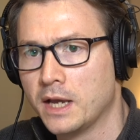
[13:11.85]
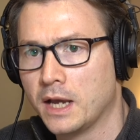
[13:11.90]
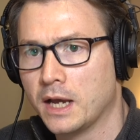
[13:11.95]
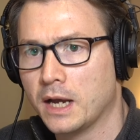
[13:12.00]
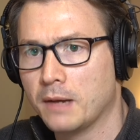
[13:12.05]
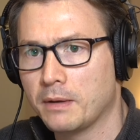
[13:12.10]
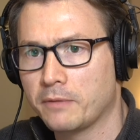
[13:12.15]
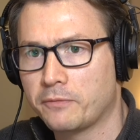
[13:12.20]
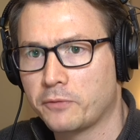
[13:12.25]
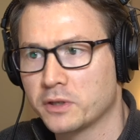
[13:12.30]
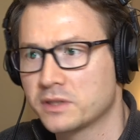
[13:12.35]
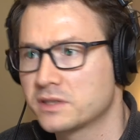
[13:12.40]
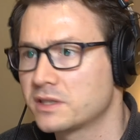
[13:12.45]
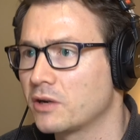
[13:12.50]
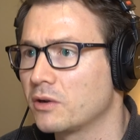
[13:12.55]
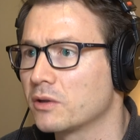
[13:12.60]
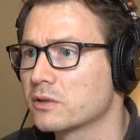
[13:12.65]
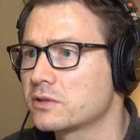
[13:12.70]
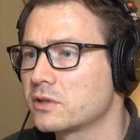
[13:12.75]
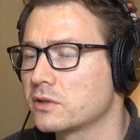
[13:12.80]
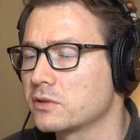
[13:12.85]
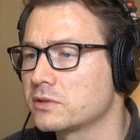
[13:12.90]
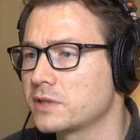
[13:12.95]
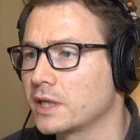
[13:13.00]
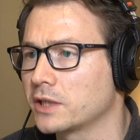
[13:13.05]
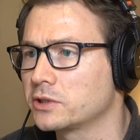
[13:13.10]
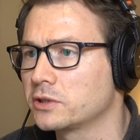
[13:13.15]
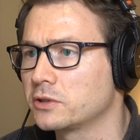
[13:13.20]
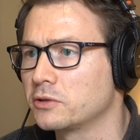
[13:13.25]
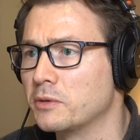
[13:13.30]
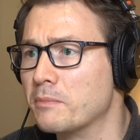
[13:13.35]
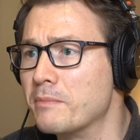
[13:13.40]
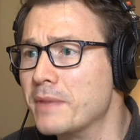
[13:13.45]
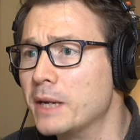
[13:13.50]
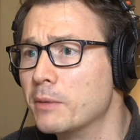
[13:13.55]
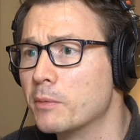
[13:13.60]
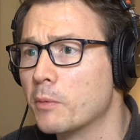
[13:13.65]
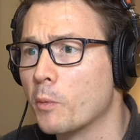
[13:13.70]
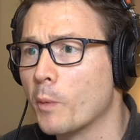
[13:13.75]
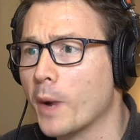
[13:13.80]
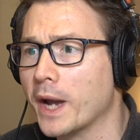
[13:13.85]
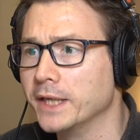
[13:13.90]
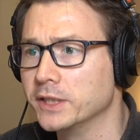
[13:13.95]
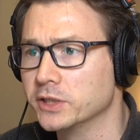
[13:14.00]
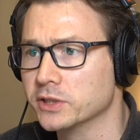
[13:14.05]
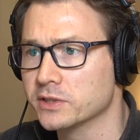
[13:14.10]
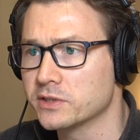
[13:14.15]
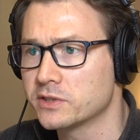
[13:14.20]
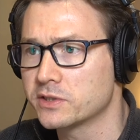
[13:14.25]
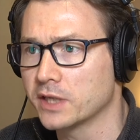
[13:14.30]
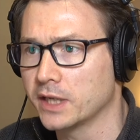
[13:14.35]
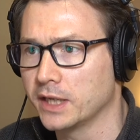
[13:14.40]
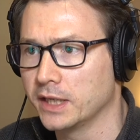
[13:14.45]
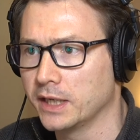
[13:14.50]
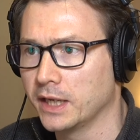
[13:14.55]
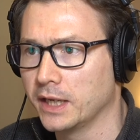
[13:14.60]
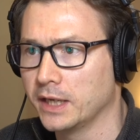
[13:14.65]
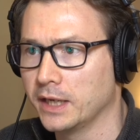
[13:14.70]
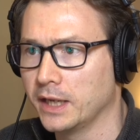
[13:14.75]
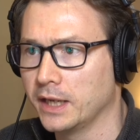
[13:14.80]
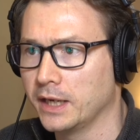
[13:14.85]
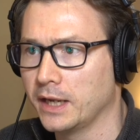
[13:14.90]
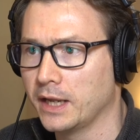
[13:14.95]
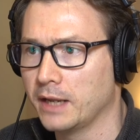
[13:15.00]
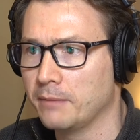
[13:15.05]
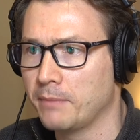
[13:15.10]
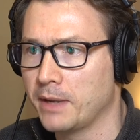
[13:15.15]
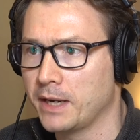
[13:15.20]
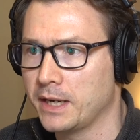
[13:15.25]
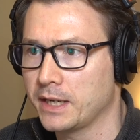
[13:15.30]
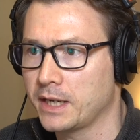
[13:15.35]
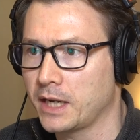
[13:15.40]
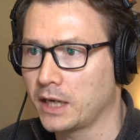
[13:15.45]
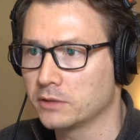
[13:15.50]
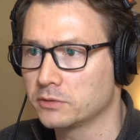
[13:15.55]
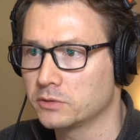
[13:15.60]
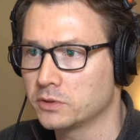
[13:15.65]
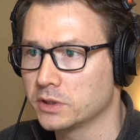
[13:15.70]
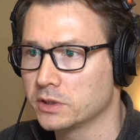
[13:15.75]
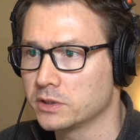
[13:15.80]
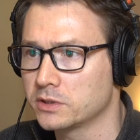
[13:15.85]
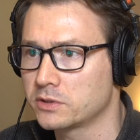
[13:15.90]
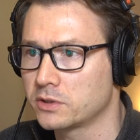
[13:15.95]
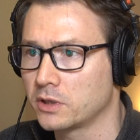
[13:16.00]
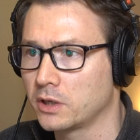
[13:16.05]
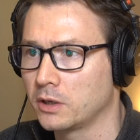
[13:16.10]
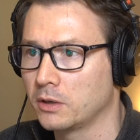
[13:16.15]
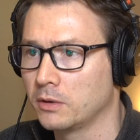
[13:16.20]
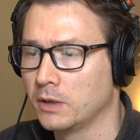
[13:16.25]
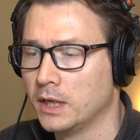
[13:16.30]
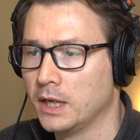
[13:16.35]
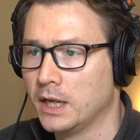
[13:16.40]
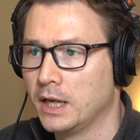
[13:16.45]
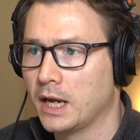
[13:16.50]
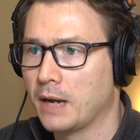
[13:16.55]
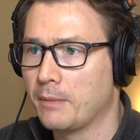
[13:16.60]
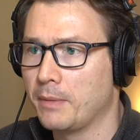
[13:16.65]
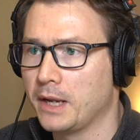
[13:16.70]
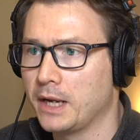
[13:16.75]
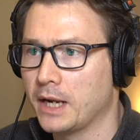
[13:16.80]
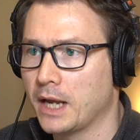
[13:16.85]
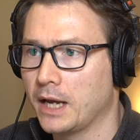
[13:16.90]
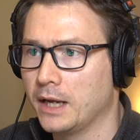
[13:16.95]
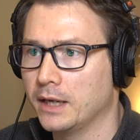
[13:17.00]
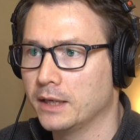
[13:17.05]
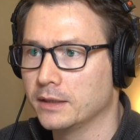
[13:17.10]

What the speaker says: But for instance, there are also statutory minimum wages in many countries. So, I mean,